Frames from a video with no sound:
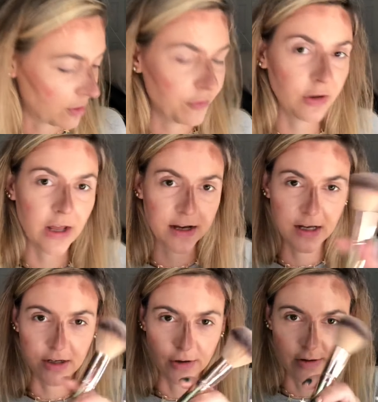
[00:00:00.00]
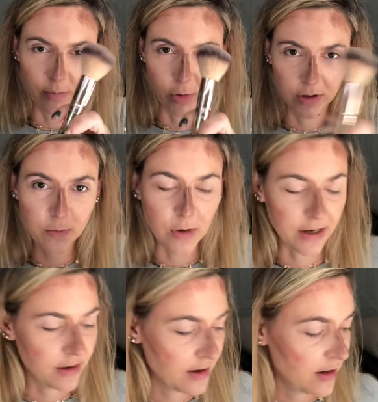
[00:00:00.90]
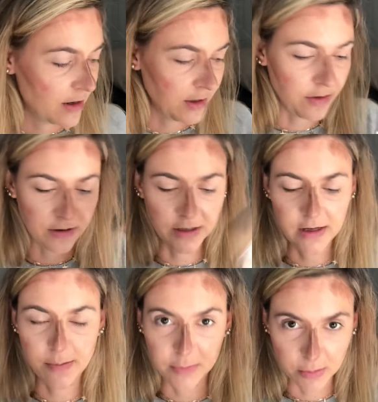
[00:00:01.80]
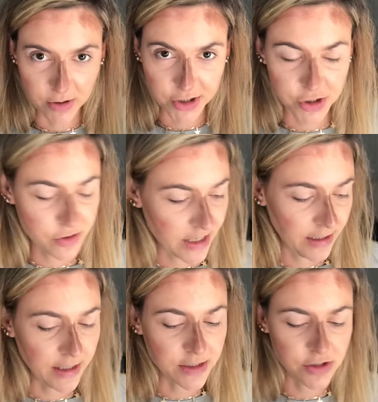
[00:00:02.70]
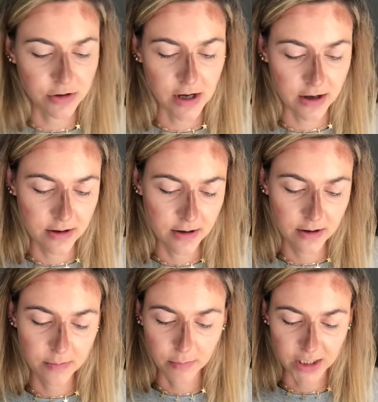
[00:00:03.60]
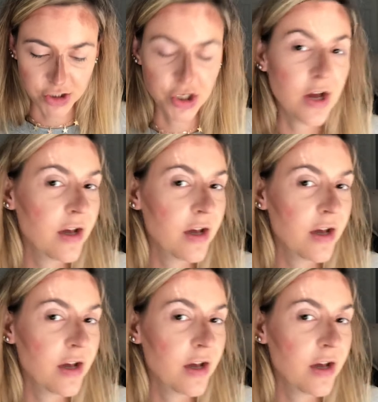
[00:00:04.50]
if you're lucky and you have more than one, you can dip the brush straight into the blush,